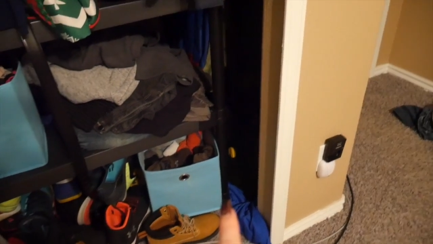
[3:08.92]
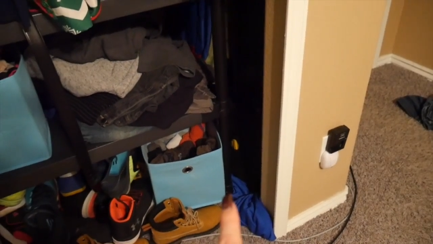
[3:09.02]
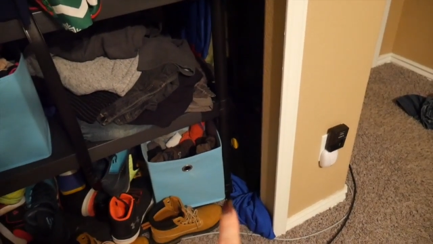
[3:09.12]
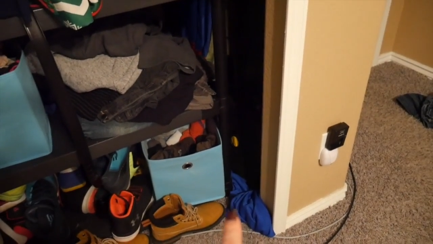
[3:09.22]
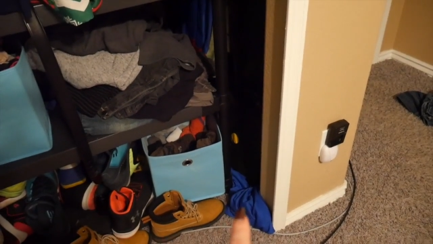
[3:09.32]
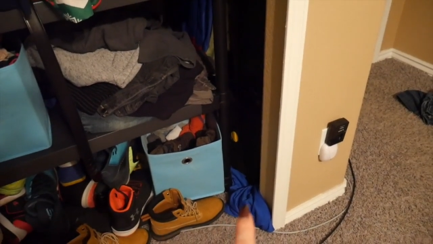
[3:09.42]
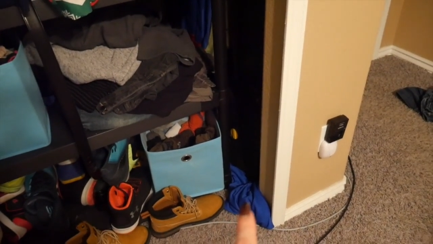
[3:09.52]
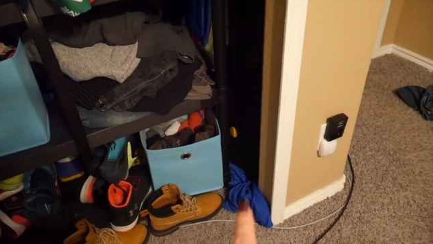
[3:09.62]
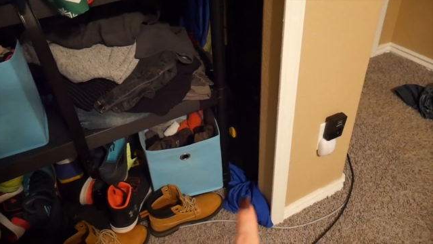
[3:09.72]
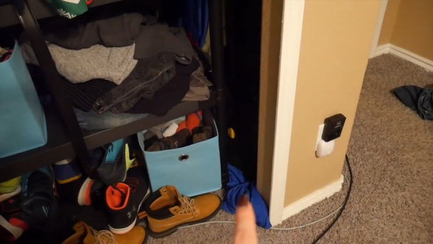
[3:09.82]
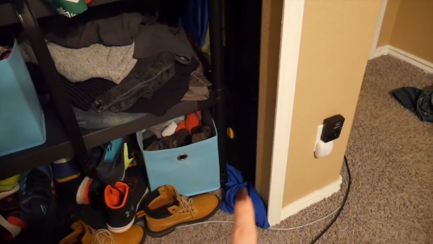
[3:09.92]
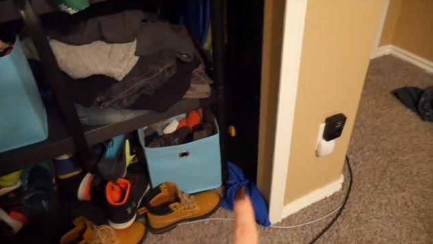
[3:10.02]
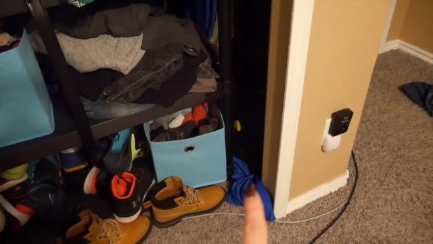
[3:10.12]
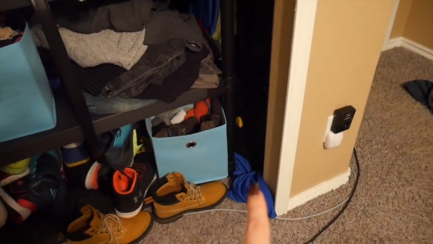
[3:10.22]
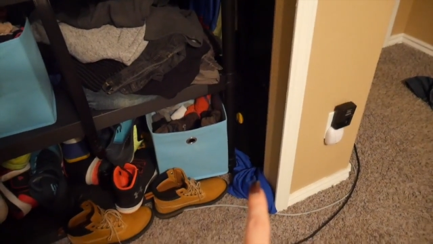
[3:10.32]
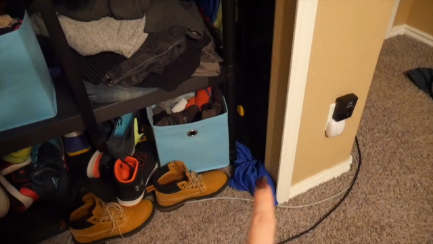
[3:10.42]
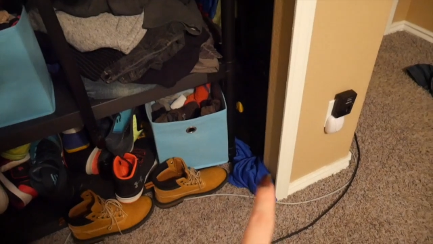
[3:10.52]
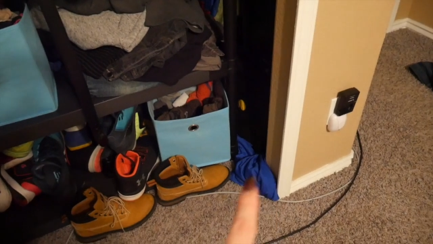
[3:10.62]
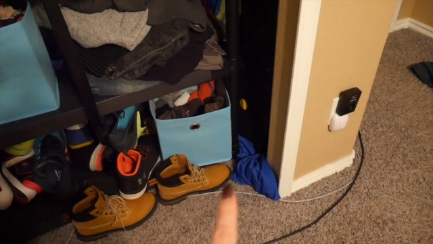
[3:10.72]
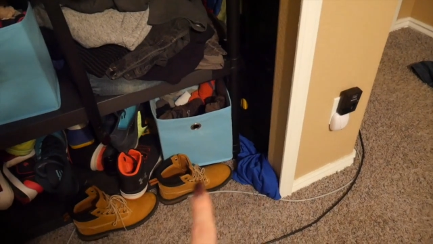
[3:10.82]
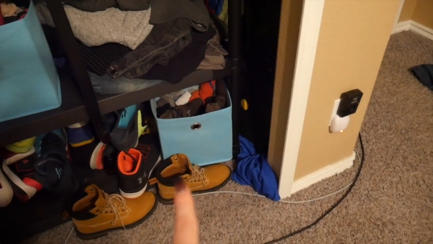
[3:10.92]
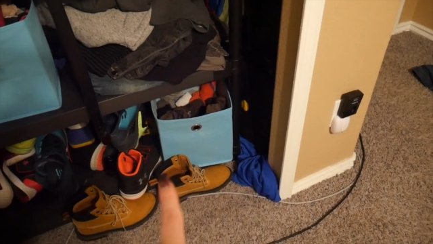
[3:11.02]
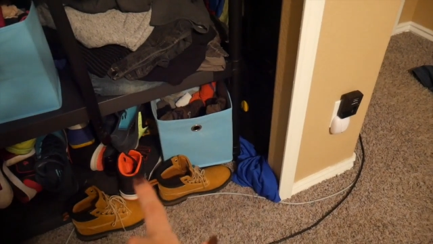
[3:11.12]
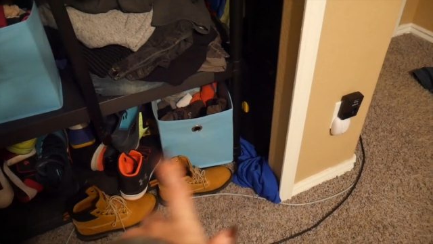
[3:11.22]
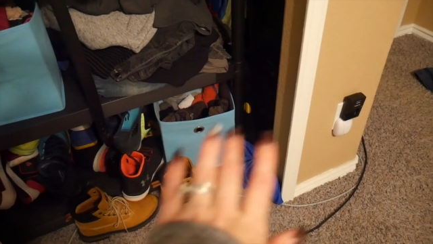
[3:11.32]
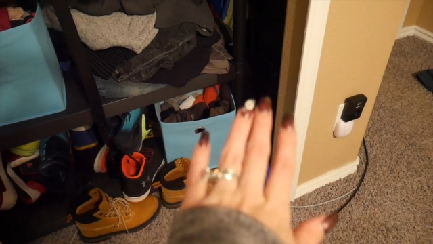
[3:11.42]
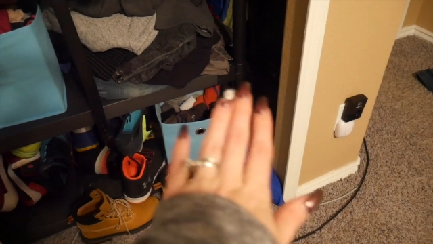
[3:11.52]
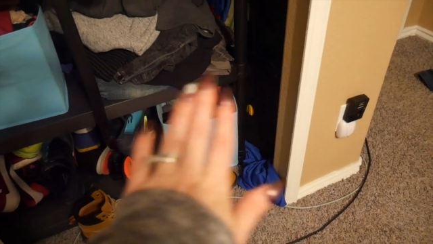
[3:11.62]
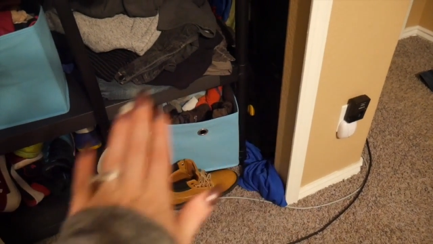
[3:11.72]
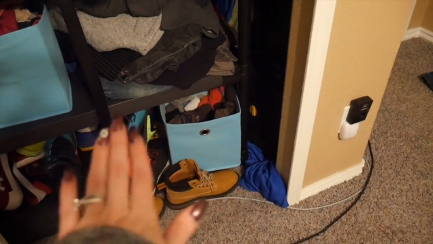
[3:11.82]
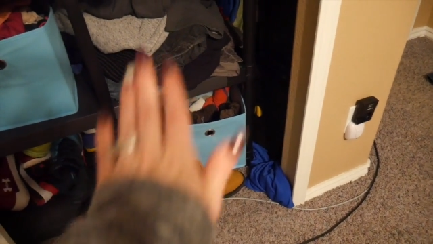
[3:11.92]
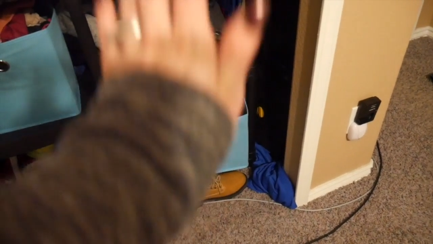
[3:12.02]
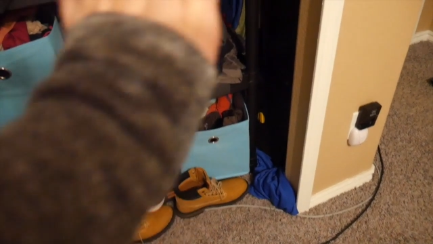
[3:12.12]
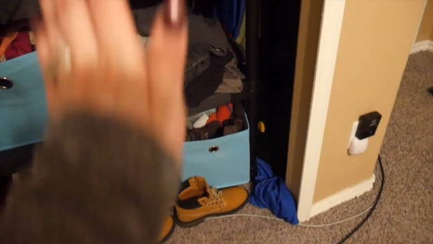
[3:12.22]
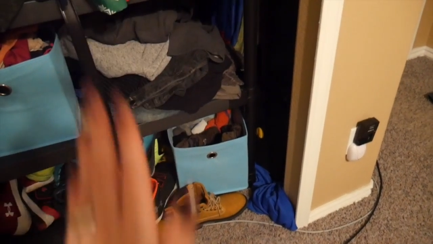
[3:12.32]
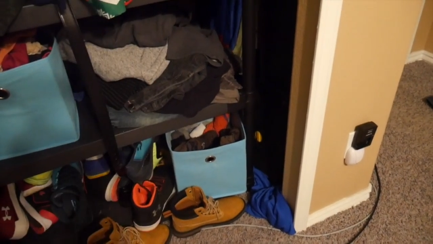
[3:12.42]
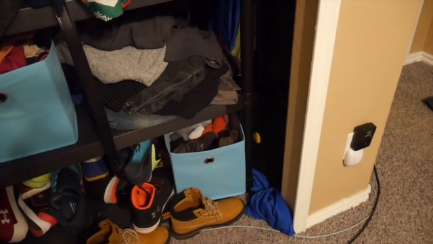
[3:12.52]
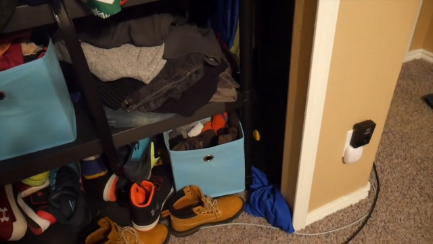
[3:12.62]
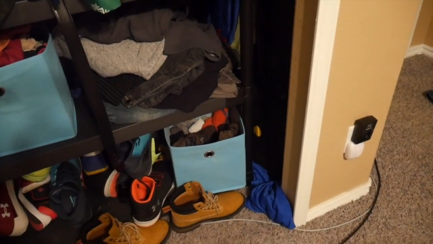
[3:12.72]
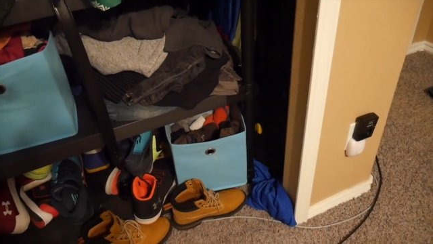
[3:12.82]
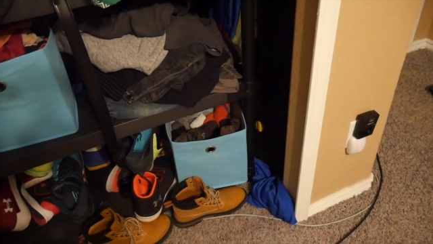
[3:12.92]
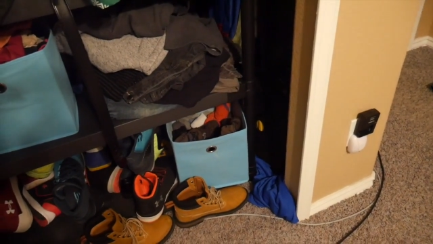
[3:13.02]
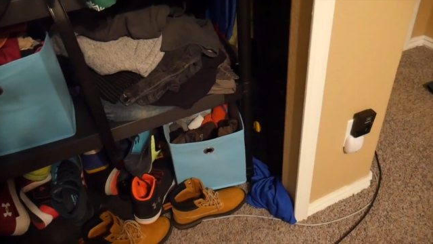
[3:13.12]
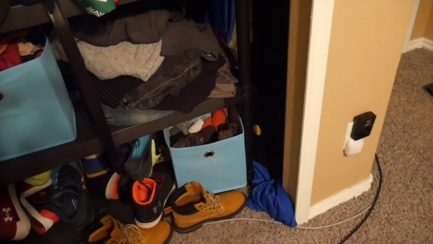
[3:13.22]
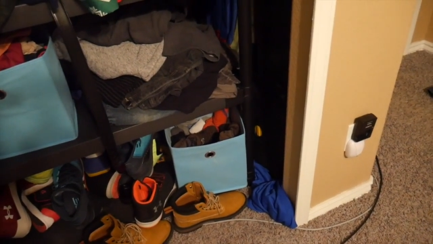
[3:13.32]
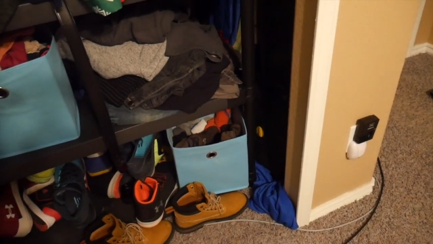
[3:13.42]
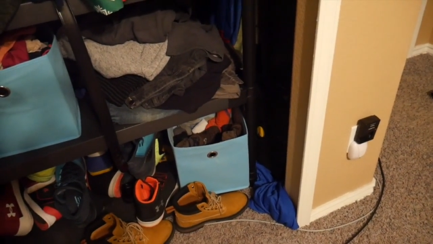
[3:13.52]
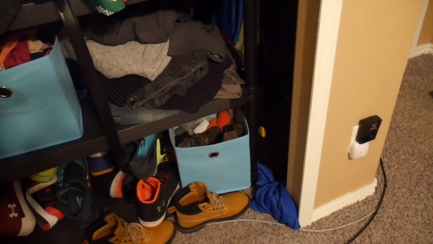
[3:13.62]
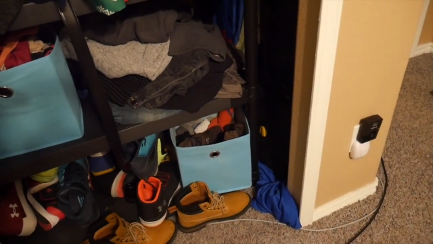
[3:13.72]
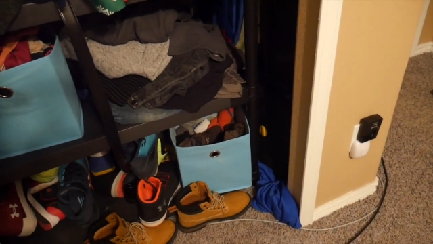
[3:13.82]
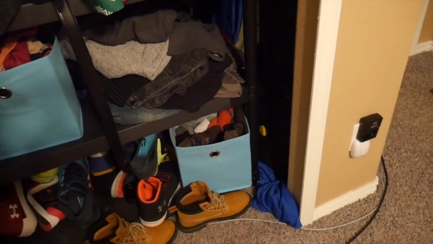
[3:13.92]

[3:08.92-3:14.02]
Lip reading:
Nobody's mouth can be seen.